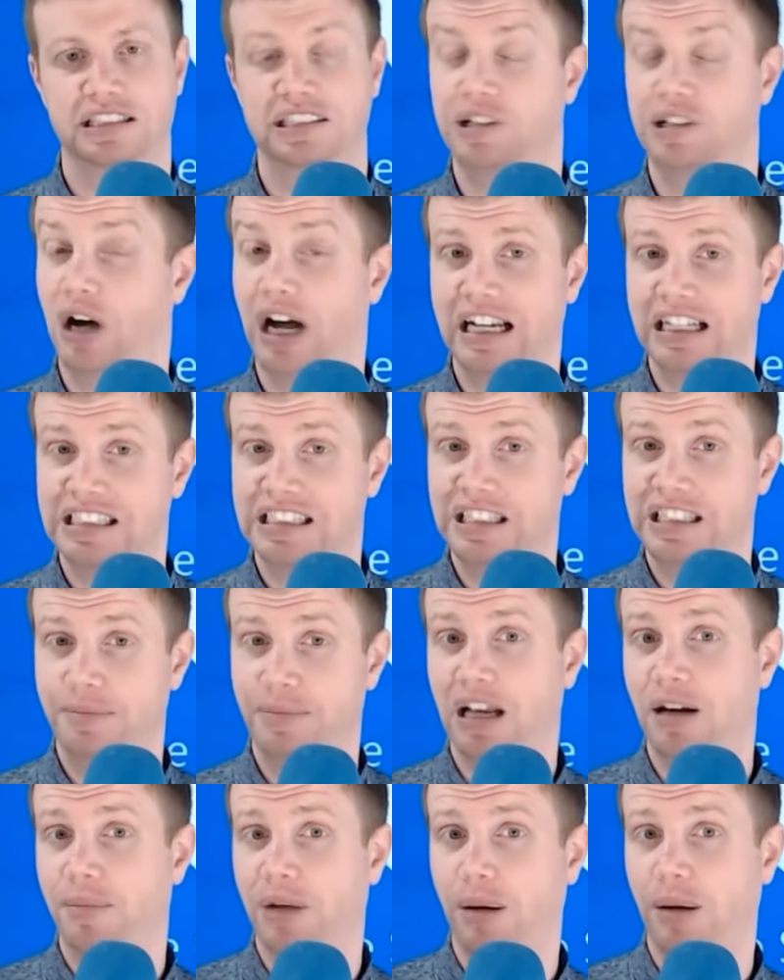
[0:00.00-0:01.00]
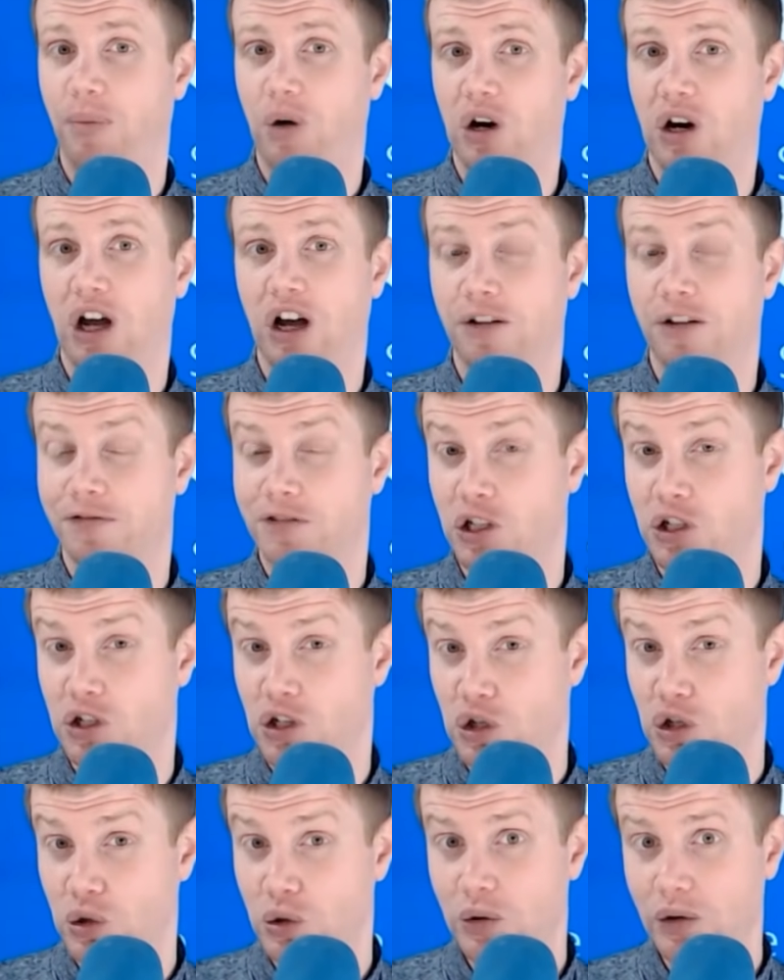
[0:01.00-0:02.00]
So I could see it becoming a part of To
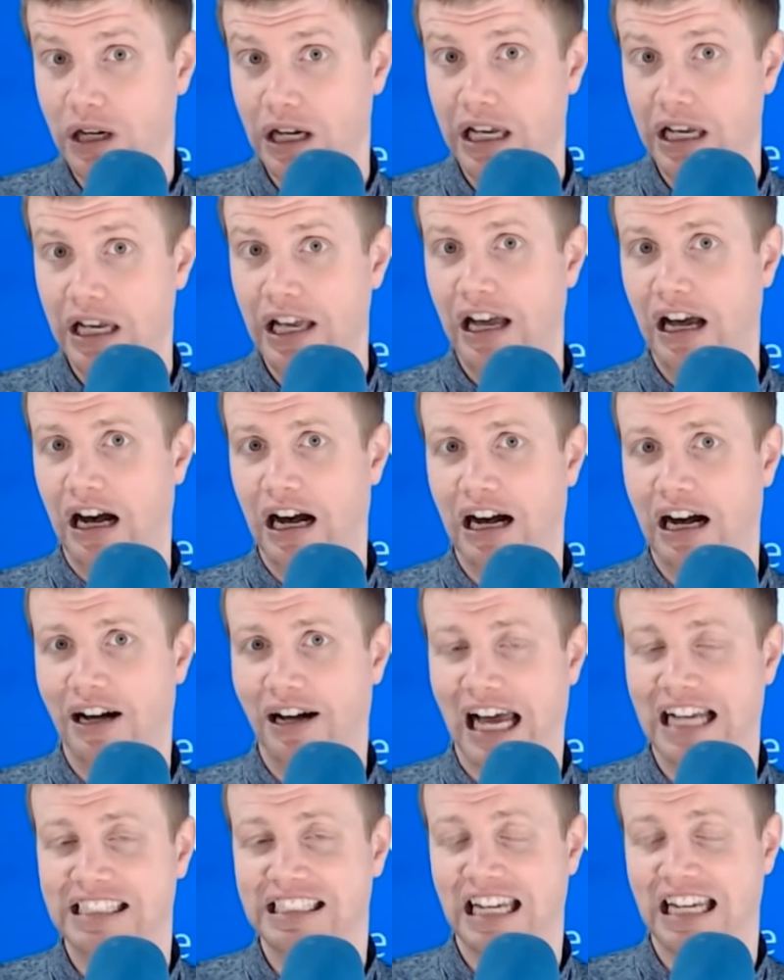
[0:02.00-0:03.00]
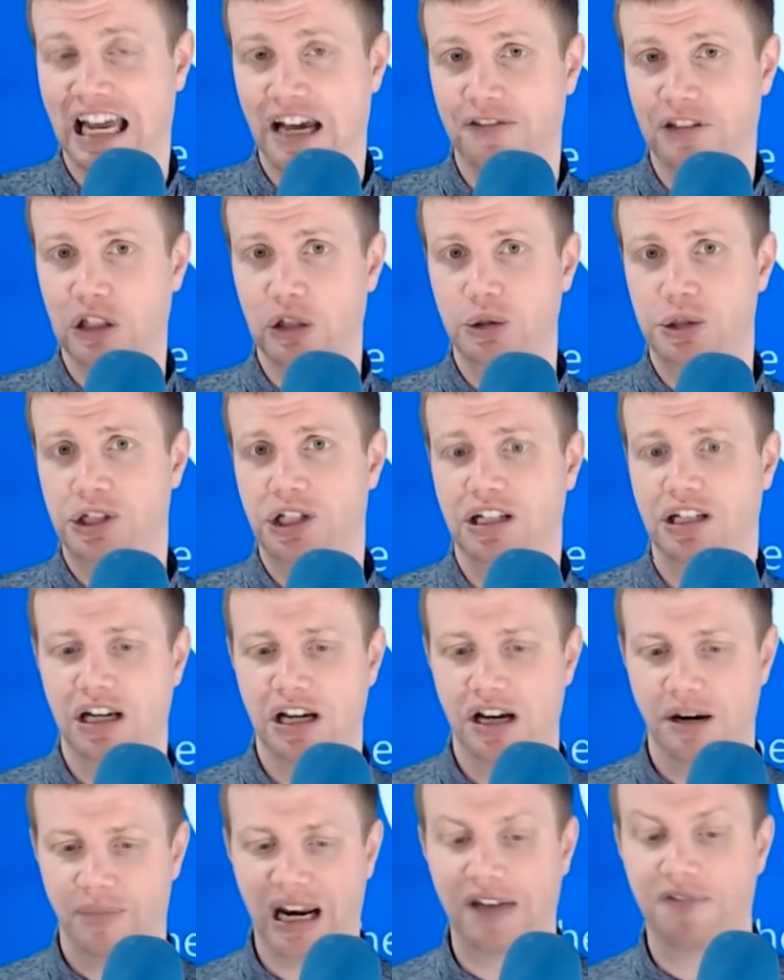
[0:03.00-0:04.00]
Do uh, as an evolution,
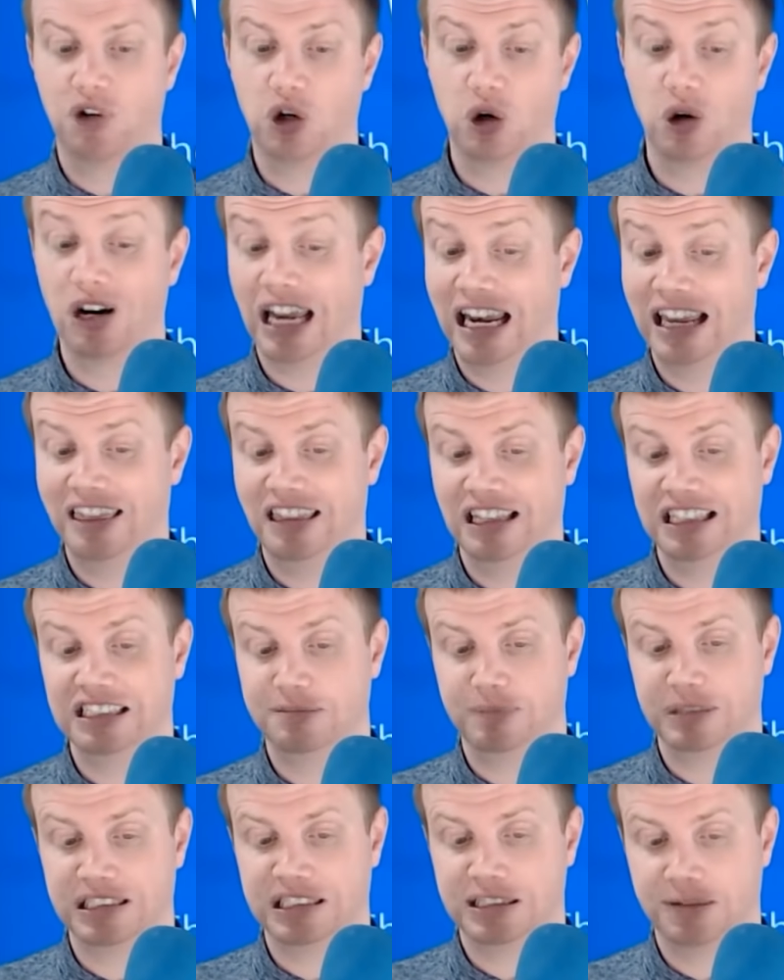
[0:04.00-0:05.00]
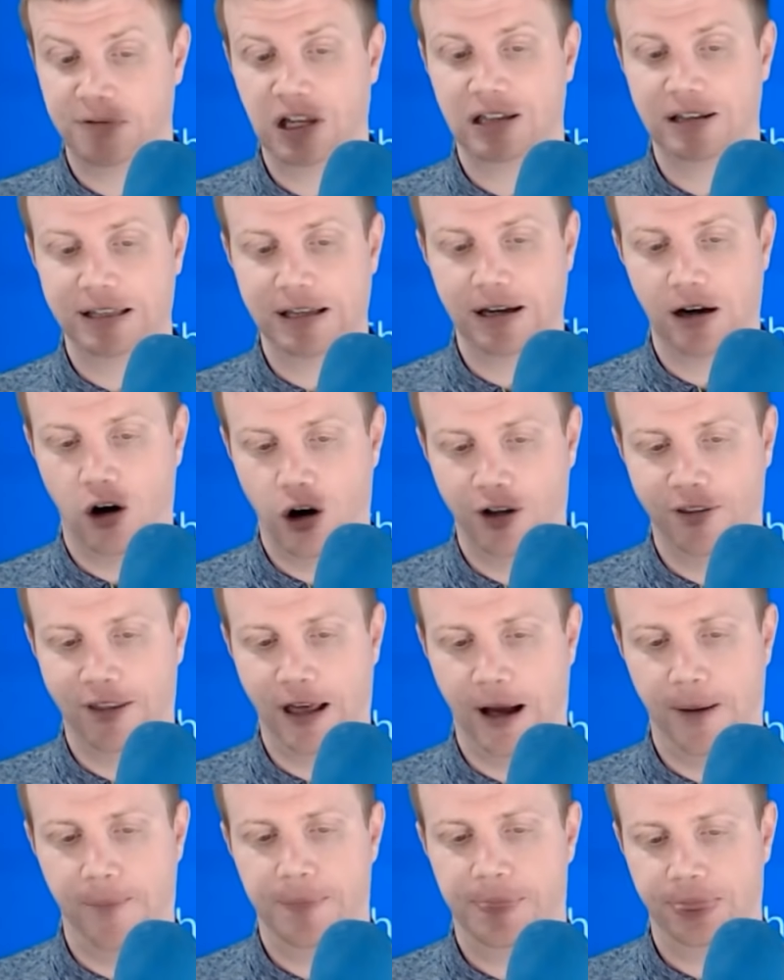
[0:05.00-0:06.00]
but I haven't heard anything specifically on
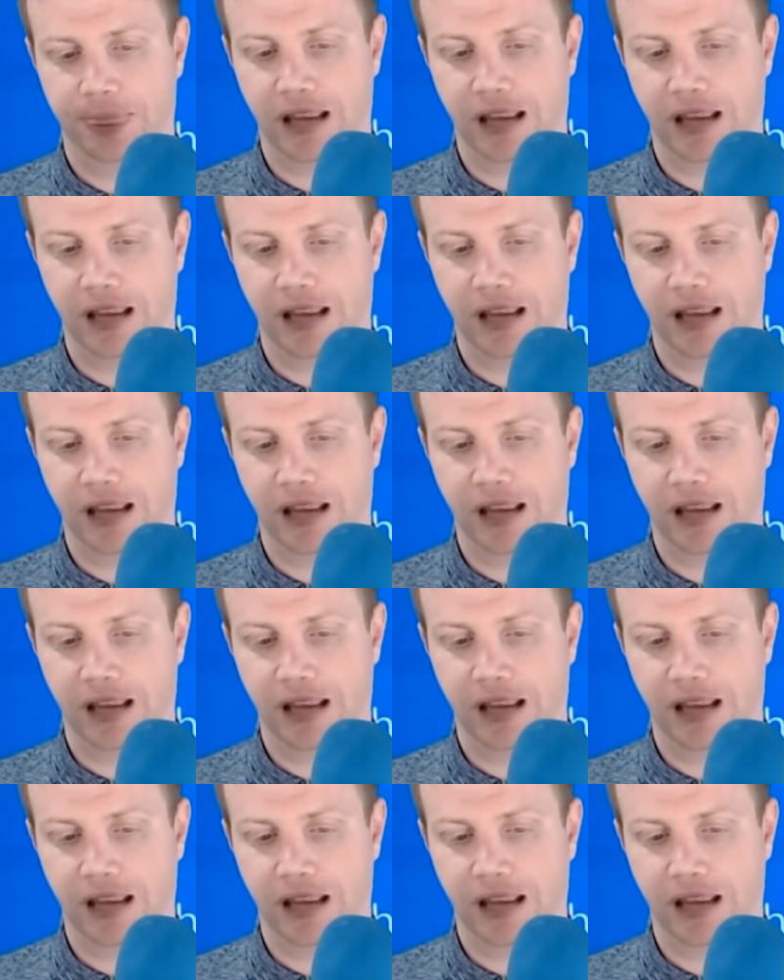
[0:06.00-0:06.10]
that.